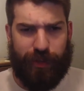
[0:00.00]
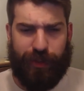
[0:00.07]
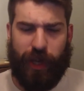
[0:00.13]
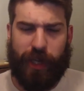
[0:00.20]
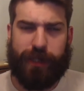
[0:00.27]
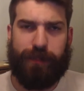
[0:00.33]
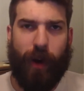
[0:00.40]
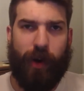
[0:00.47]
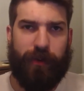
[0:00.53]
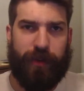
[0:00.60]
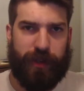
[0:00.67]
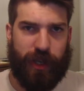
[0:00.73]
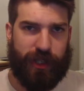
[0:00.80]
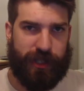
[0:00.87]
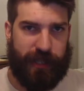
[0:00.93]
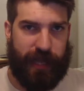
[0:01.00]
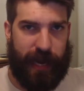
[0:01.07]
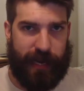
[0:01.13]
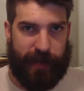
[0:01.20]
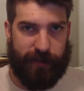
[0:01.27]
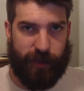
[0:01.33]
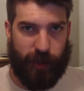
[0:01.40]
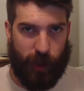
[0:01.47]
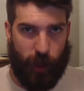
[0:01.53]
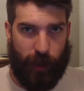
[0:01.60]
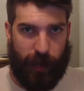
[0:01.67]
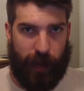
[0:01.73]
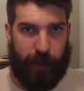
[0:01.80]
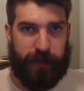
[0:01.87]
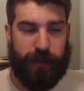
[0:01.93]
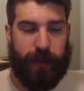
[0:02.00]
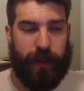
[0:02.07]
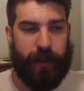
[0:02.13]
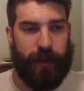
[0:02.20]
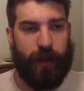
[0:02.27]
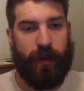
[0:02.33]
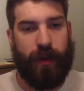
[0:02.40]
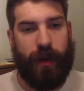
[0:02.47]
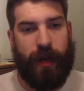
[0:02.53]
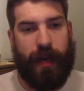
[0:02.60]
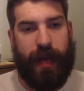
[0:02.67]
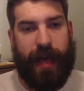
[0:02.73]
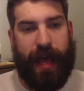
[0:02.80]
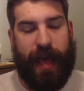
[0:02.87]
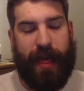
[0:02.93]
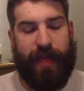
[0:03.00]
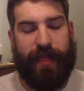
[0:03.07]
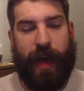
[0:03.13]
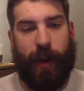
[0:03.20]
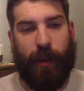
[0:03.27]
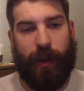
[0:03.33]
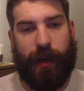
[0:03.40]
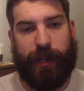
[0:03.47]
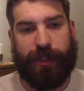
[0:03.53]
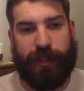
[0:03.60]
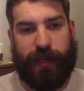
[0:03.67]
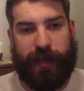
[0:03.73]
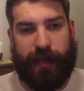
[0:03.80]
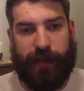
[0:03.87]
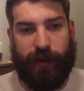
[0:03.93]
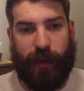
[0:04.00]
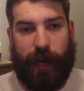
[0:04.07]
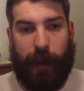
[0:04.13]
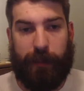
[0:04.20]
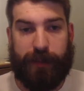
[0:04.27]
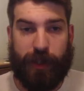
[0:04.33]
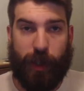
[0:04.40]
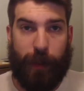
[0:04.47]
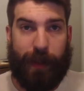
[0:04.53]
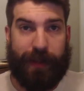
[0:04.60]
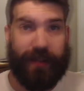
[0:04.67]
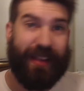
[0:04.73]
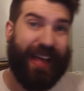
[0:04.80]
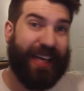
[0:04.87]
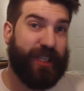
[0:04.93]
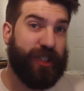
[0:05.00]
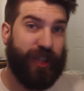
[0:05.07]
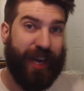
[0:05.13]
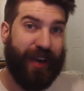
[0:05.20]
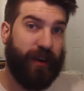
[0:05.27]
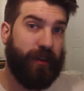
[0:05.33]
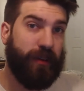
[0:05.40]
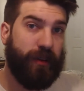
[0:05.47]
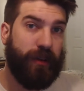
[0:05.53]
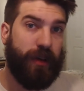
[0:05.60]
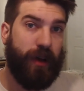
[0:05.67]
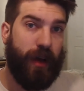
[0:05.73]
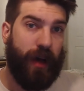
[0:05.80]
the touch bar, if you touch that, it gives you a quick option menu, and that will actually give you an option to go back to the last channel.